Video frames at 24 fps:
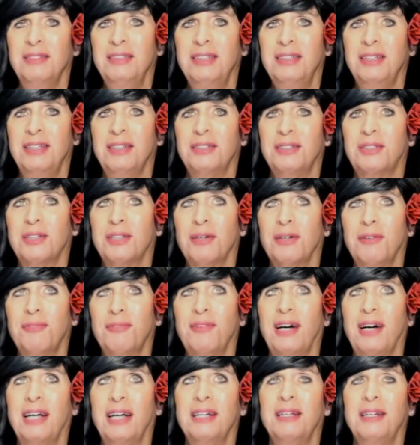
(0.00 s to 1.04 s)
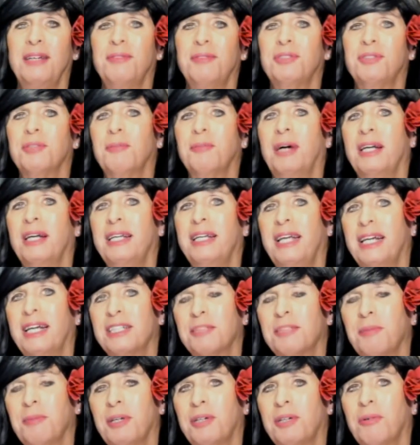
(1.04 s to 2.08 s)
So if somebody
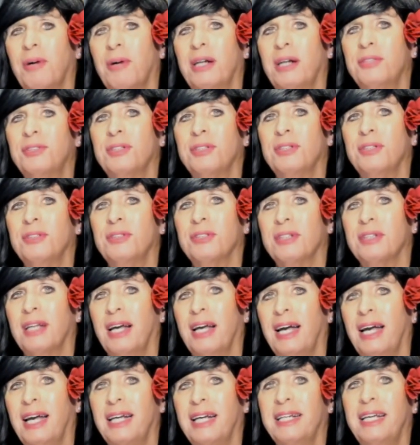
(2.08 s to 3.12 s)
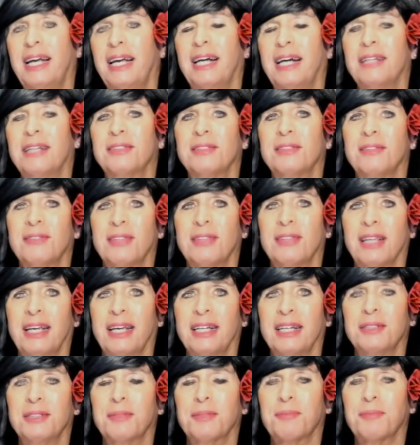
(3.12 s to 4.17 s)
asks me questions in Hangouts and
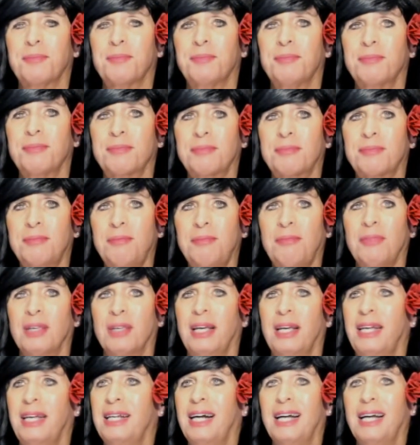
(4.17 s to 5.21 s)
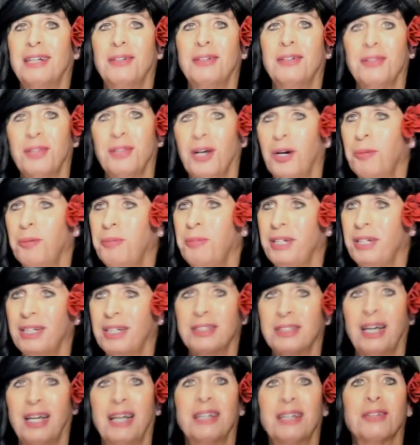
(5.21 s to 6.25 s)
things, and I don't know
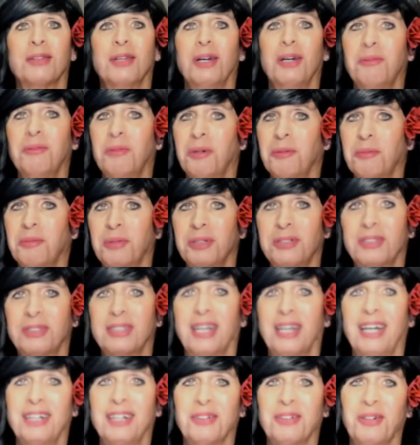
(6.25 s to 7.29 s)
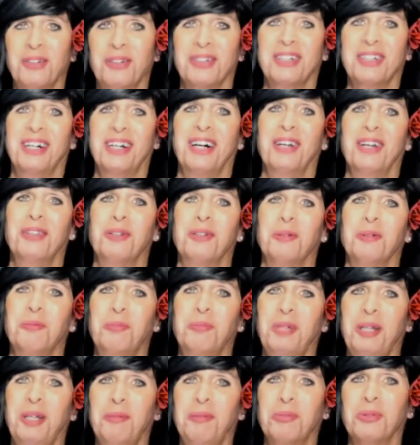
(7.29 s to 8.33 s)
because I don't know what was said on other
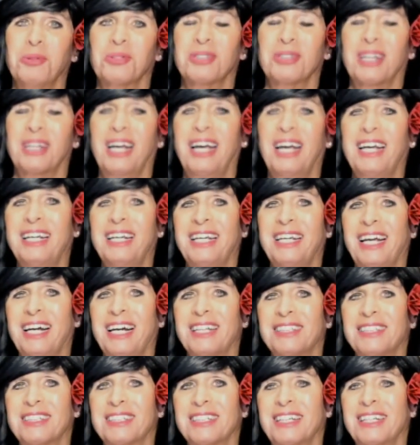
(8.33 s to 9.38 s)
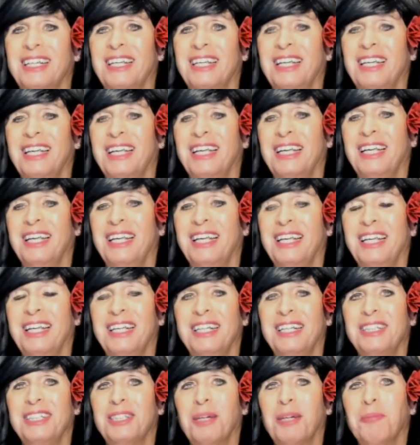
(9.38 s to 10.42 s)
people's Hangouts,
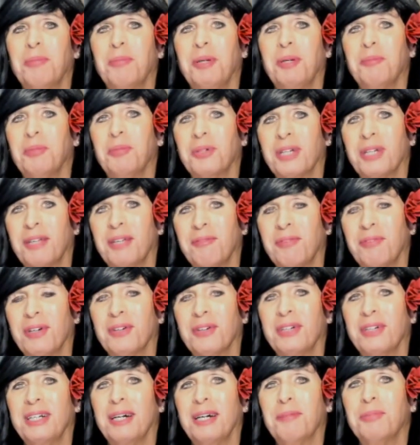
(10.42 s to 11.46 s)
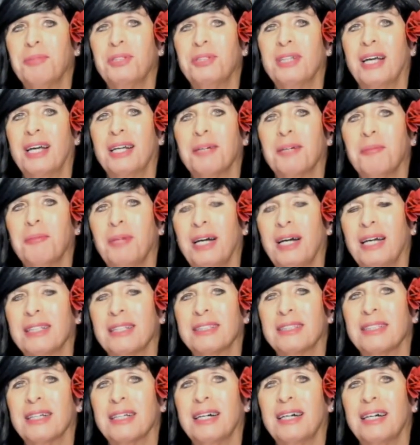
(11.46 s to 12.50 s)
some people get very upset
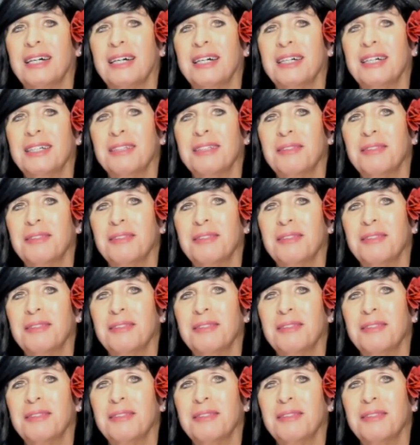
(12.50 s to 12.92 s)
about that.